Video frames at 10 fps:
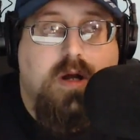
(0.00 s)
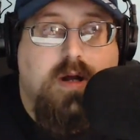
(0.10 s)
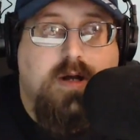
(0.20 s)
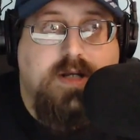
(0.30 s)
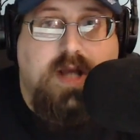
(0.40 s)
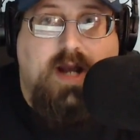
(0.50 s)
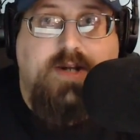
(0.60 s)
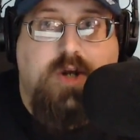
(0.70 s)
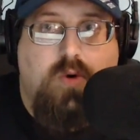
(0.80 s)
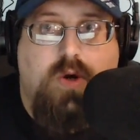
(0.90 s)
because I
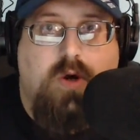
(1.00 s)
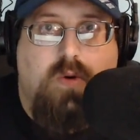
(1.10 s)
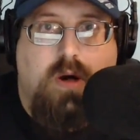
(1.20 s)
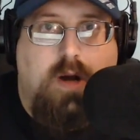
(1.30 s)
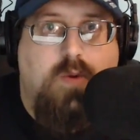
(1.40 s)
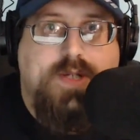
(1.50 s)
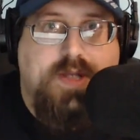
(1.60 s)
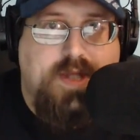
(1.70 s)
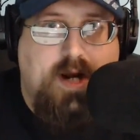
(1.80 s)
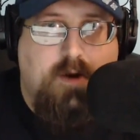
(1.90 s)
don't know. I wasn't
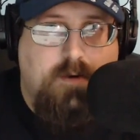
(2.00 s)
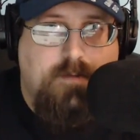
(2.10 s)
there.